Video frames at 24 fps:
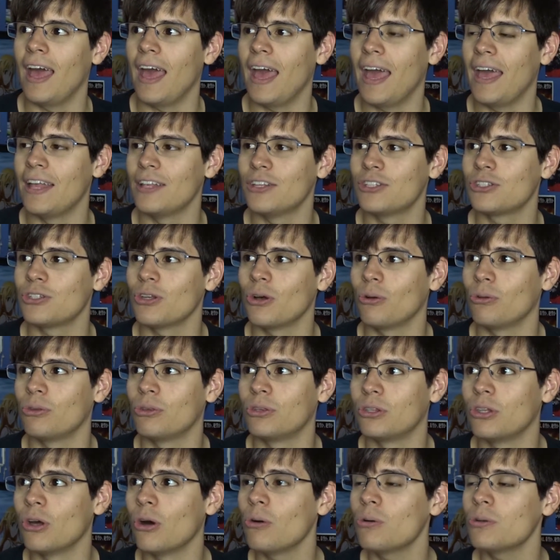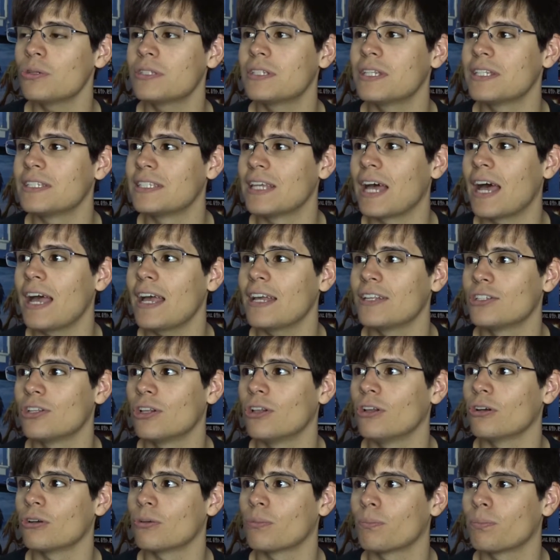And so those designs
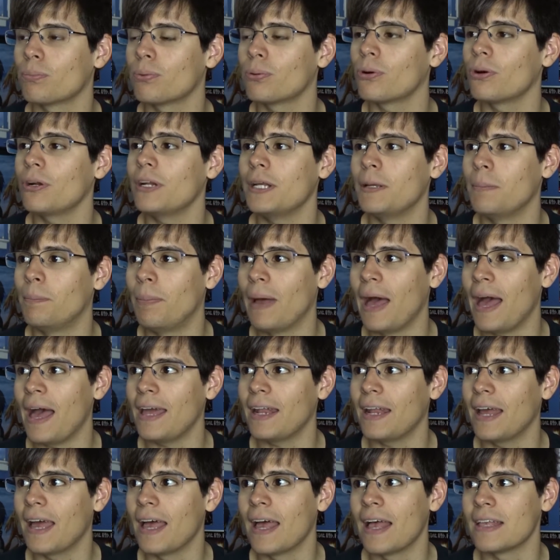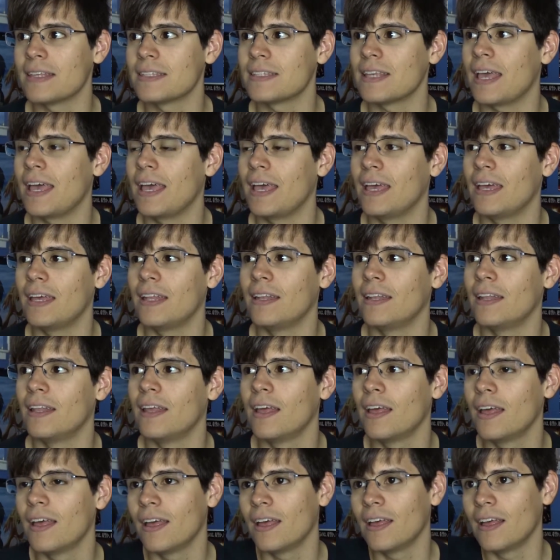look pretty badass, and
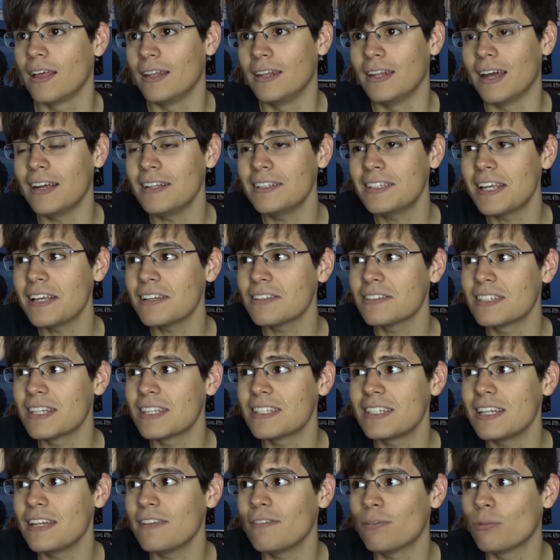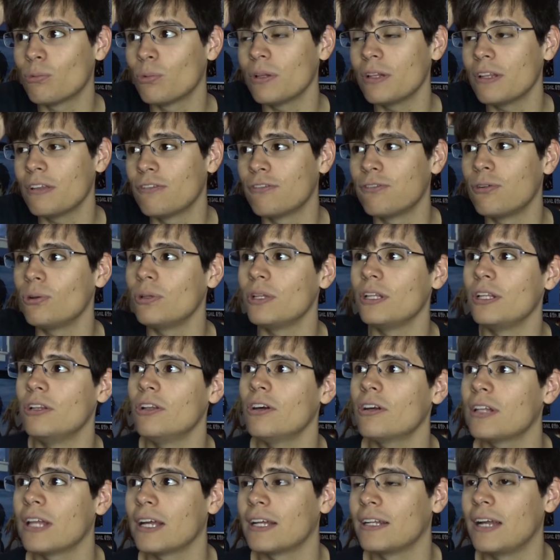Ninetales doesn't even really fully
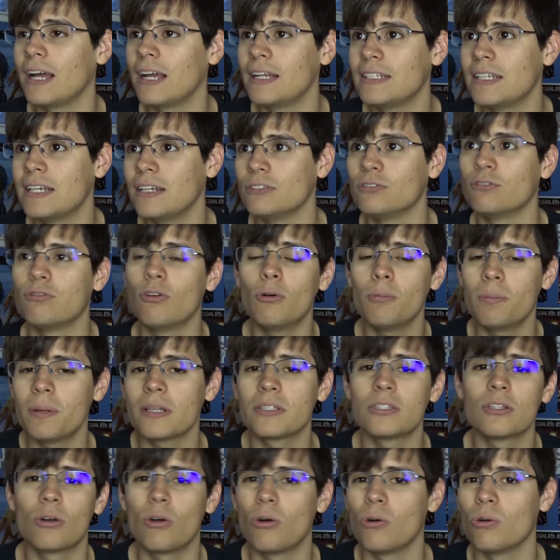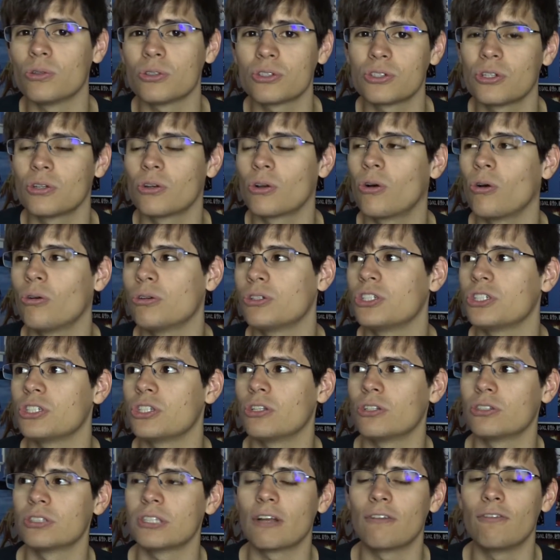look like Ninetales. Vulpix, of course, just
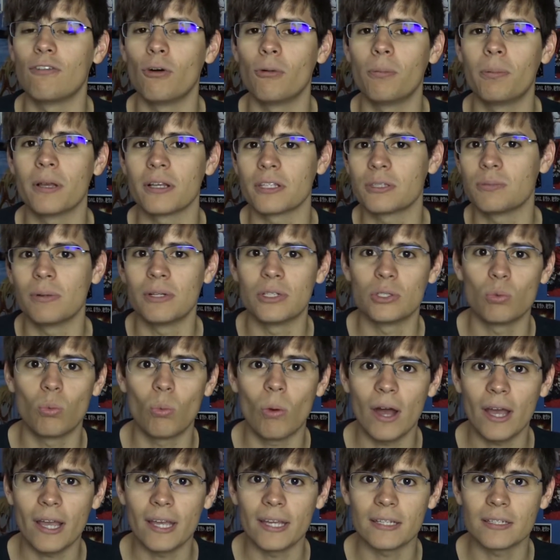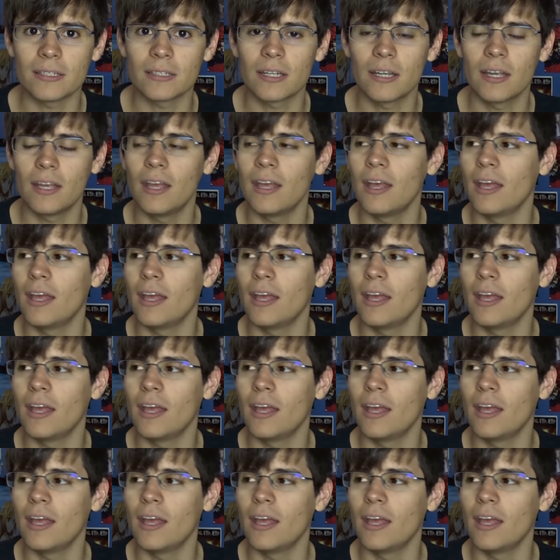looks like Vulpix, but it's white.